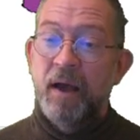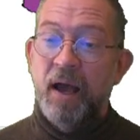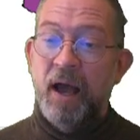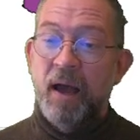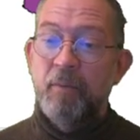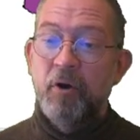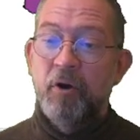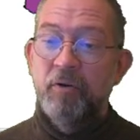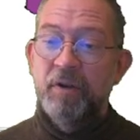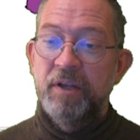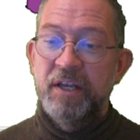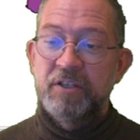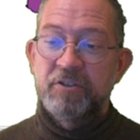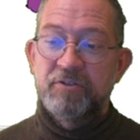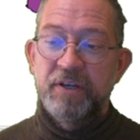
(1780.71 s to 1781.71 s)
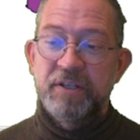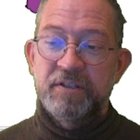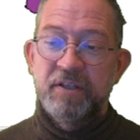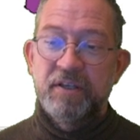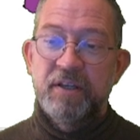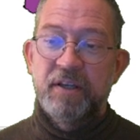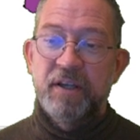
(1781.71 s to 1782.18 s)
I'm only
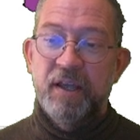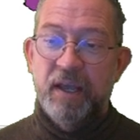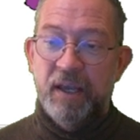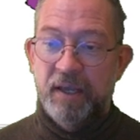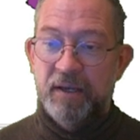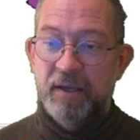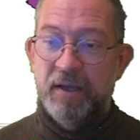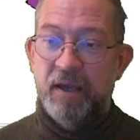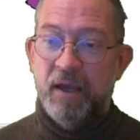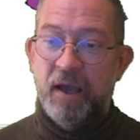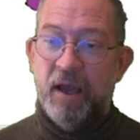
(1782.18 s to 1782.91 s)
interested in